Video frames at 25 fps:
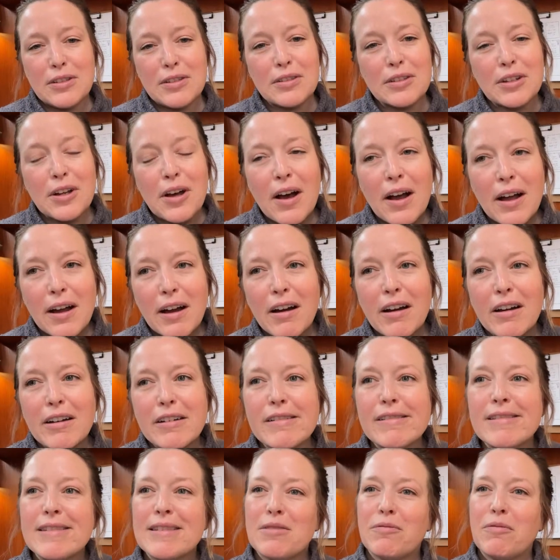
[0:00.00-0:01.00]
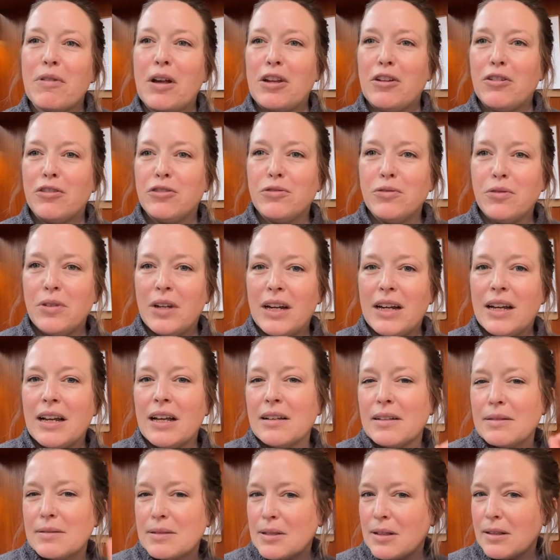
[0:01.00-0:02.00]
the cards and what you're doing,
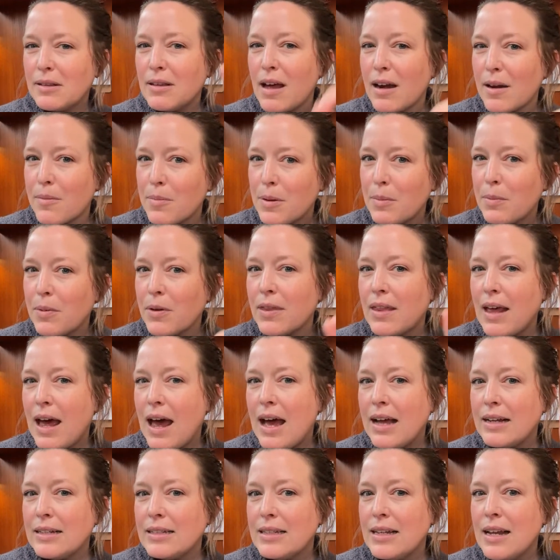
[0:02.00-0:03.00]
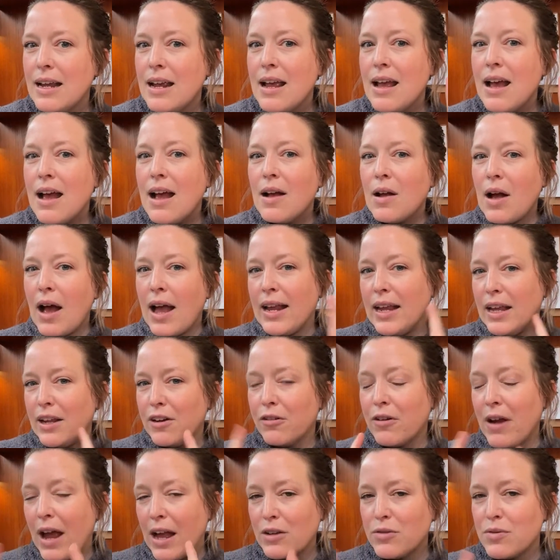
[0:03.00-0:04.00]
because a lot of people that I
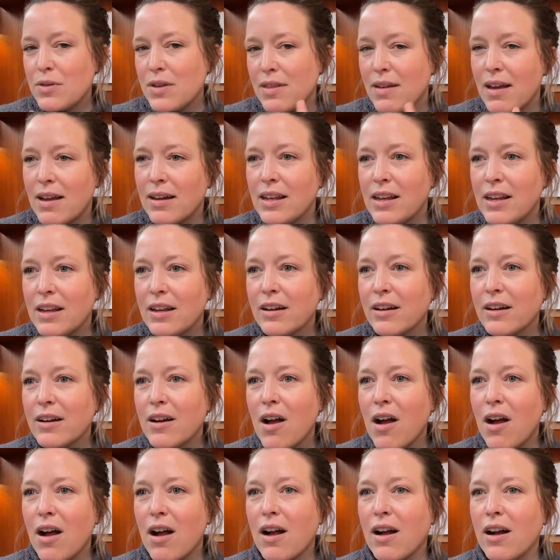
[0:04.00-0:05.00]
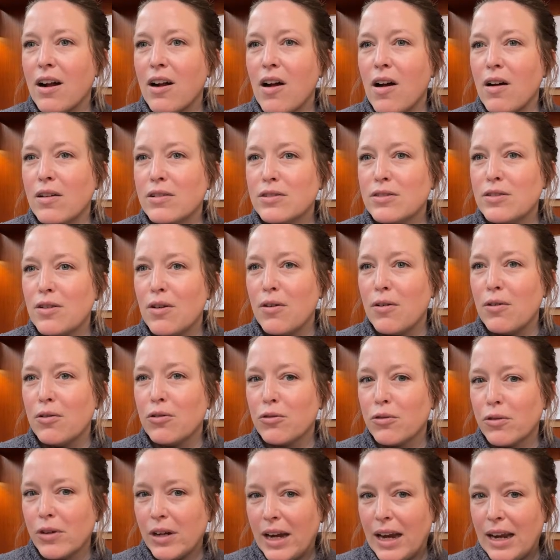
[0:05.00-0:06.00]
interact with on here are also
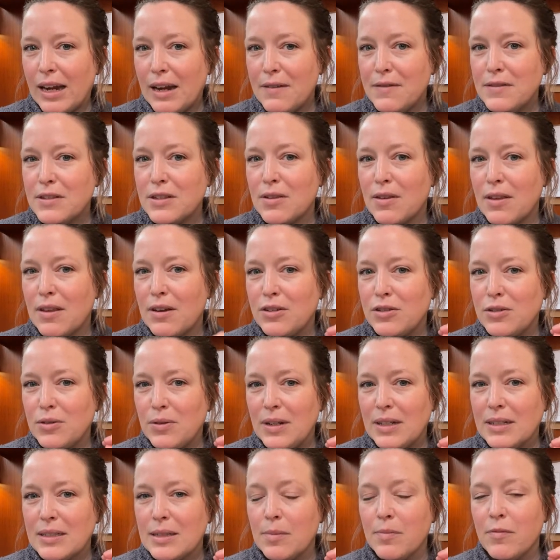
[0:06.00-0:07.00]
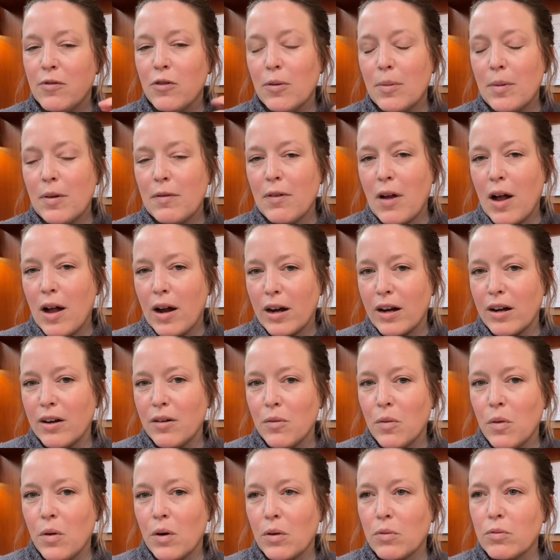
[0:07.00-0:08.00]
creative, so they're doing some form of art
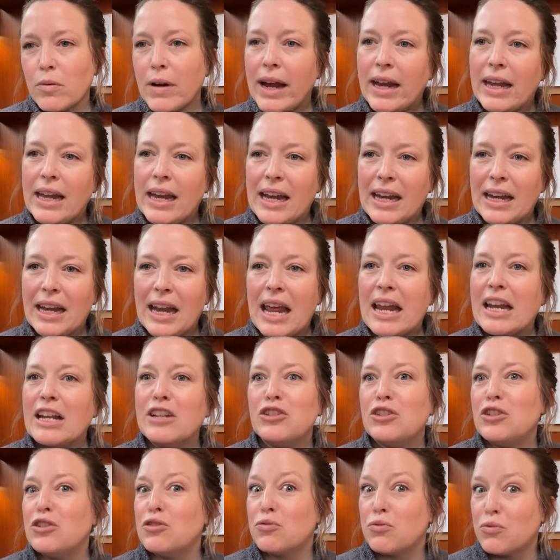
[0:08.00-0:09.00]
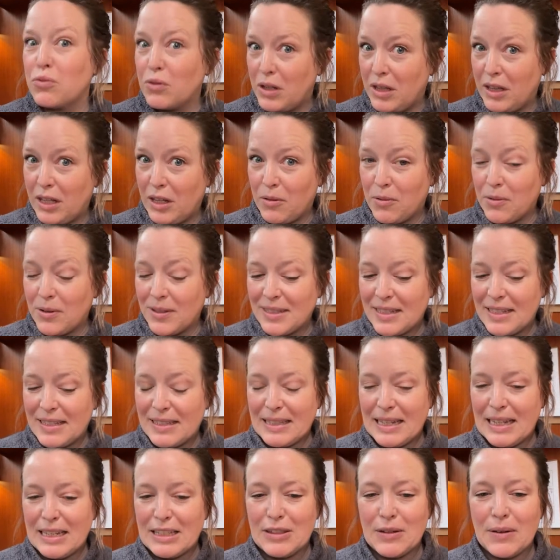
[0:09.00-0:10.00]
or writing, and it's just really cool to
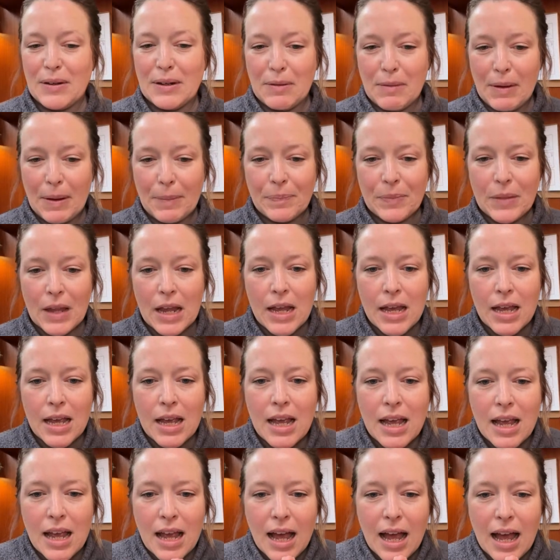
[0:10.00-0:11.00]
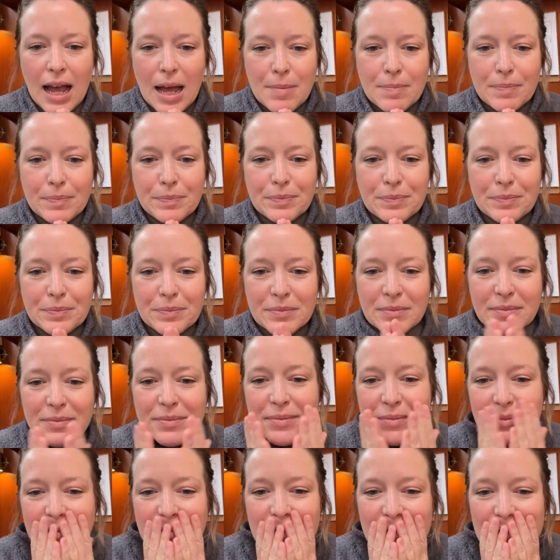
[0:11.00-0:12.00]
see. So anyway,
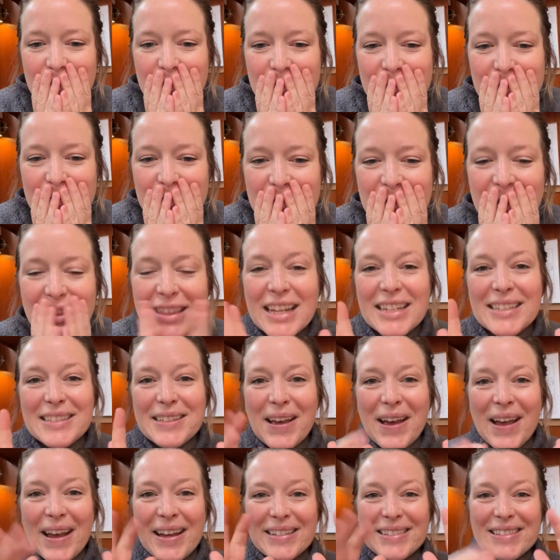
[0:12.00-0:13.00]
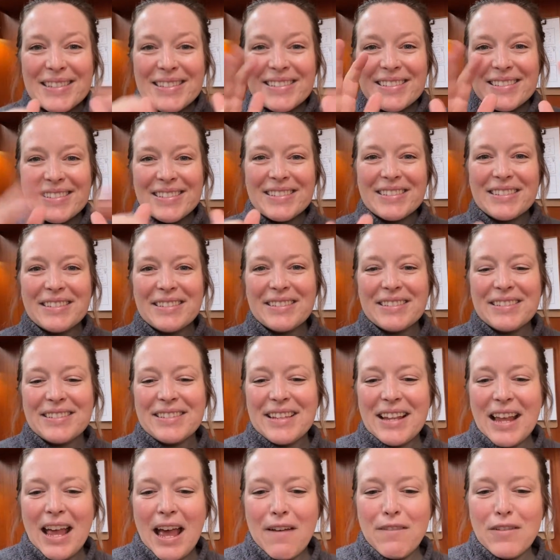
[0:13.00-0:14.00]
thanks guys,
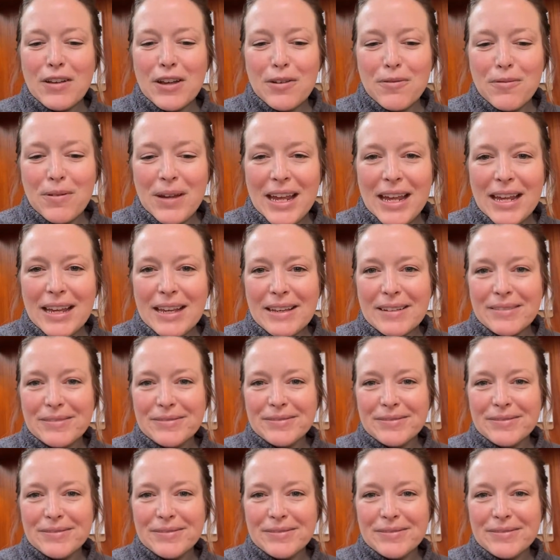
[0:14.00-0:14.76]
have a good week.